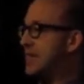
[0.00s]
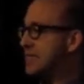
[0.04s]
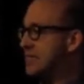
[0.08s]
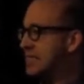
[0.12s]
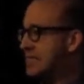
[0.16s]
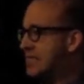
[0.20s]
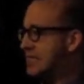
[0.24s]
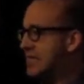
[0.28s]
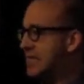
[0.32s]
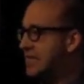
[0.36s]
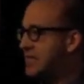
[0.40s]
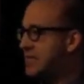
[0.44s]

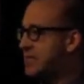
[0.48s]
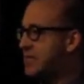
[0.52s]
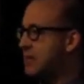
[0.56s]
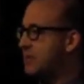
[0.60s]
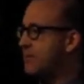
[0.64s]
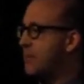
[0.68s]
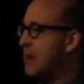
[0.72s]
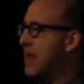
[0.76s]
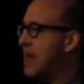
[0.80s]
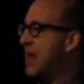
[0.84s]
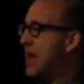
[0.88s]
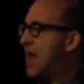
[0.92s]
and a
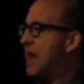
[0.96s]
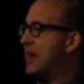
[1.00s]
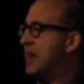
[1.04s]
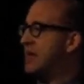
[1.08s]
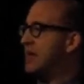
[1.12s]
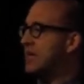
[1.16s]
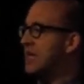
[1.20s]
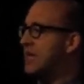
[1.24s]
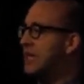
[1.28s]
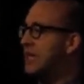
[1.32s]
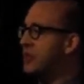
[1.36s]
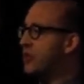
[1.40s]
system
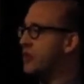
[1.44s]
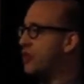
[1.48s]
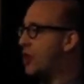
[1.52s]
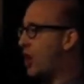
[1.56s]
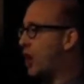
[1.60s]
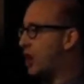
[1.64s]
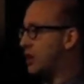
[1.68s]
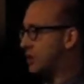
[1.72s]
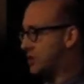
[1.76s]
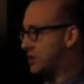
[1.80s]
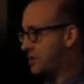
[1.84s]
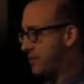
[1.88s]
and an
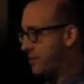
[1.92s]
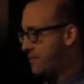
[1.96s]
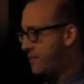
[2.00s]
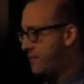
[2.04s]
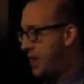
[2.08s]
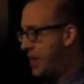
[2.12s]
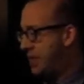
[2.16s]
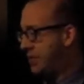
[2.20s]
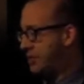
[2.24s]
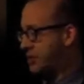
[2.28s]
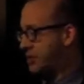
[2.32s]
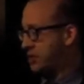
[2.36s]

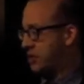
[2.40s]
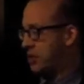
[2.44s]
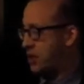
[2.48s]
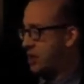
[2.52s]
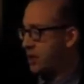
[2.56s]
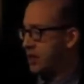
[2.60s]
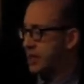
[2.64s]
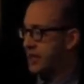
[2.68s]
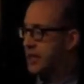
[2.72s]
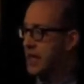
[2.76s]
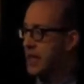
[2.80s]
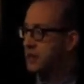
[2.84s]
ethos
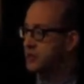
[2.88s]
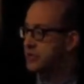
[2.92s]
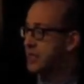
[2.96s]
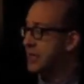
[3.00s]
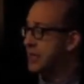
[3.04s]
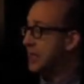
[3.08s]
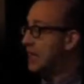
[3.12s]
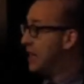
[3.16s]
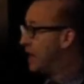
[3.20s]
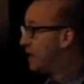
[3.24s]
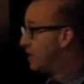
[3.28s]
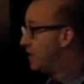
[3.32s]
based on
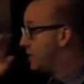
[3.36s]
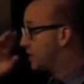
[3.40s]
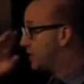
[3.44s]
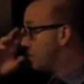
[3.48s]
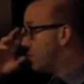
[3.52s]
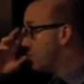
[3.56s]
accounting,